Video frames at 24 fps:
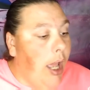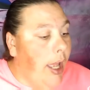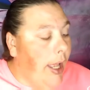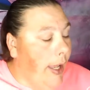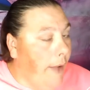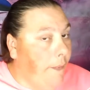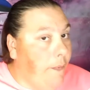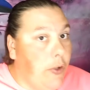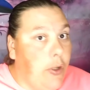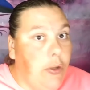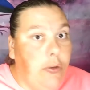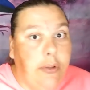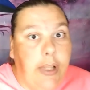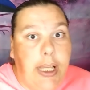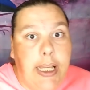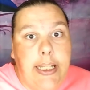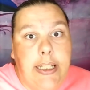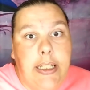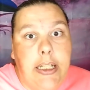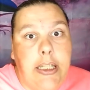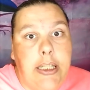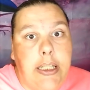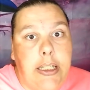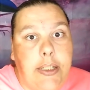If you
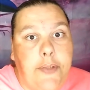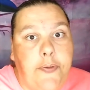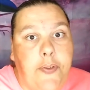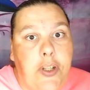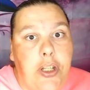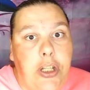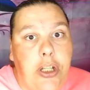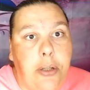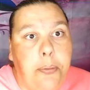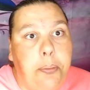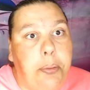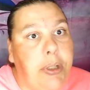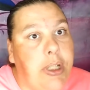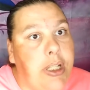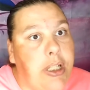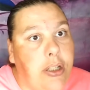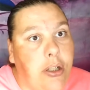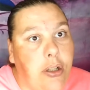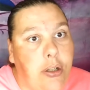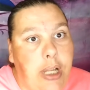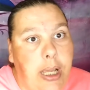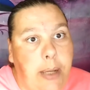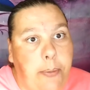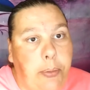liked this video, please
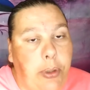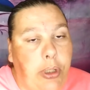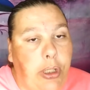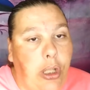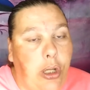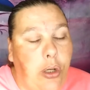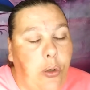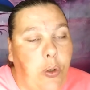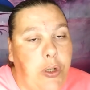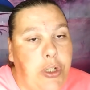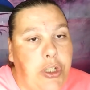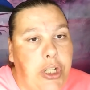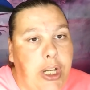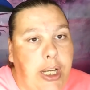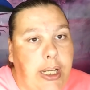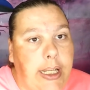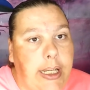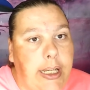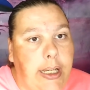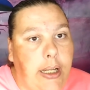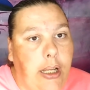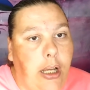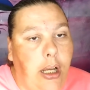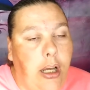go down below and check it.